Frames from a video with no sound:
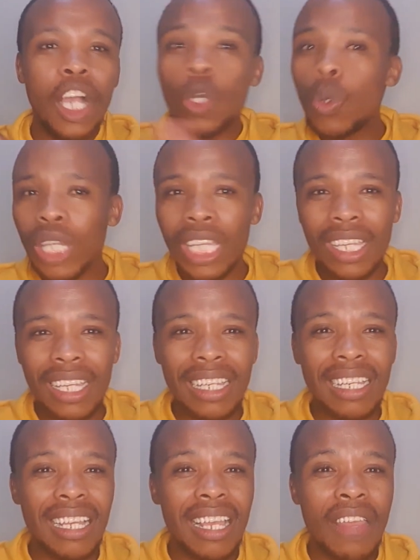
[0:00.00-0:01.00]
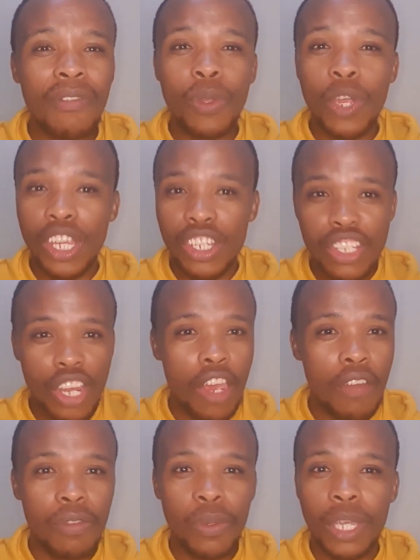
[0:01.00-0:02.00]
cooking. If you're a
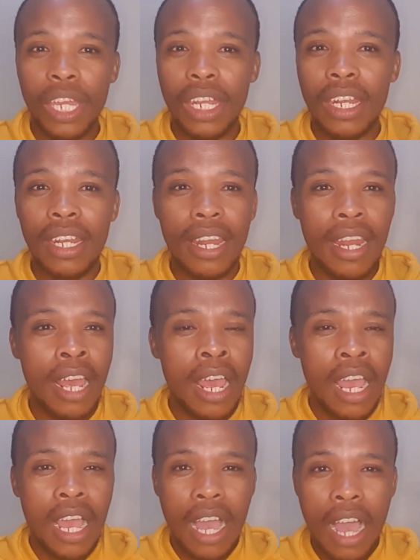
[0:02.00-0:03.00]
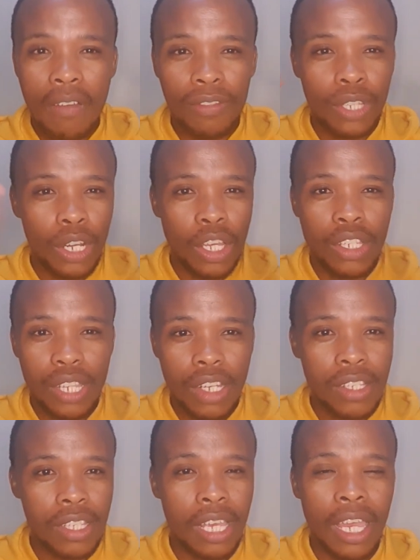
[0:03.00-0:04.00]
chef, you can have the
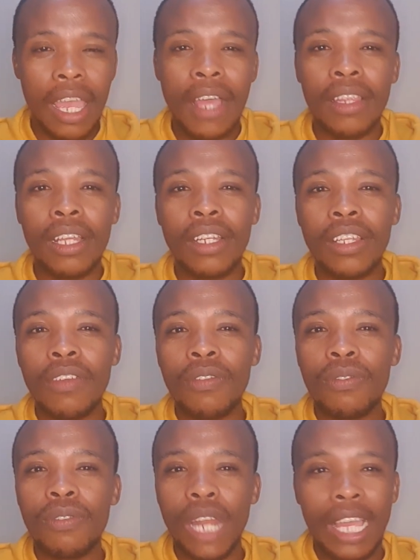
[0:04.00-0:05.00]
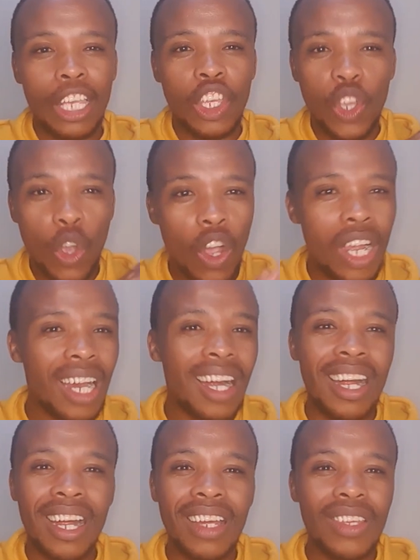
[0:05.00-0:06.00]
lessons there. And then if like
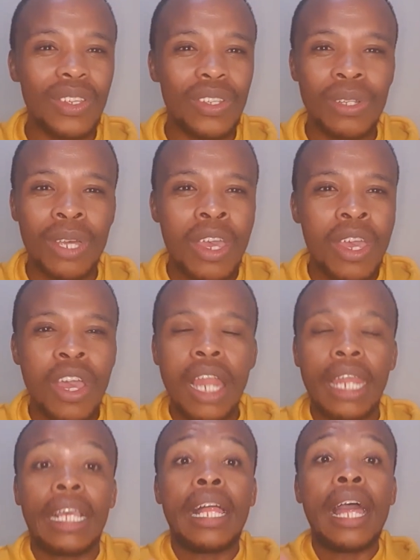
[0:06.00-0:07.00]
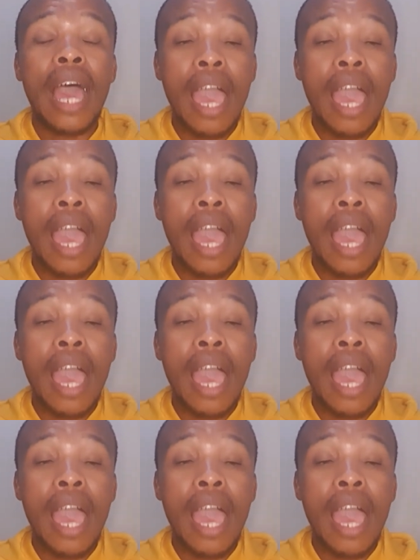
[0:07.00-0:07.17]
yoga, like